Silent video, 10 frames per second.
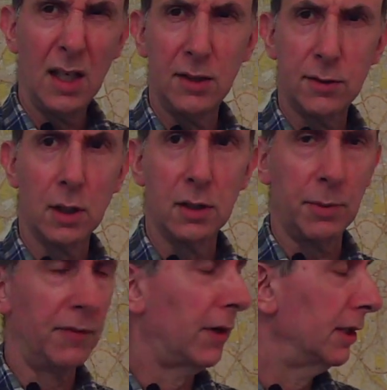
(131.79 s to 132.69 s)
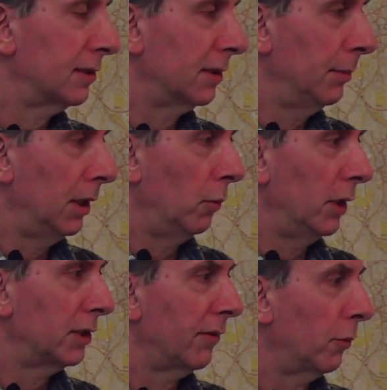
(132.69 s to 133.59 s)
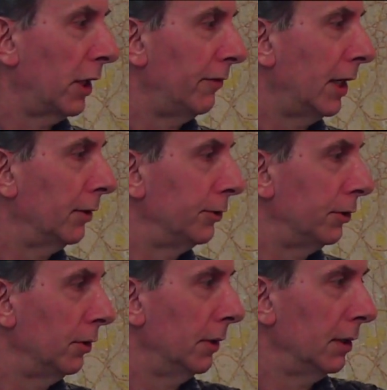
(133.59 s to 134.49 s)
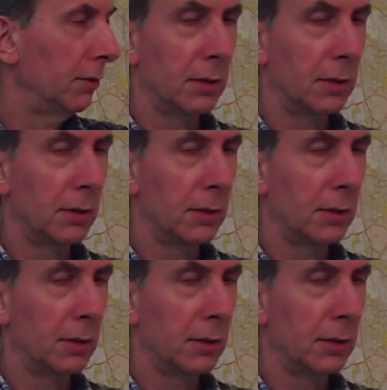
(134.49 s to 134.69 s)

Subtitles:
It's going to be very similar whichever way round you do it,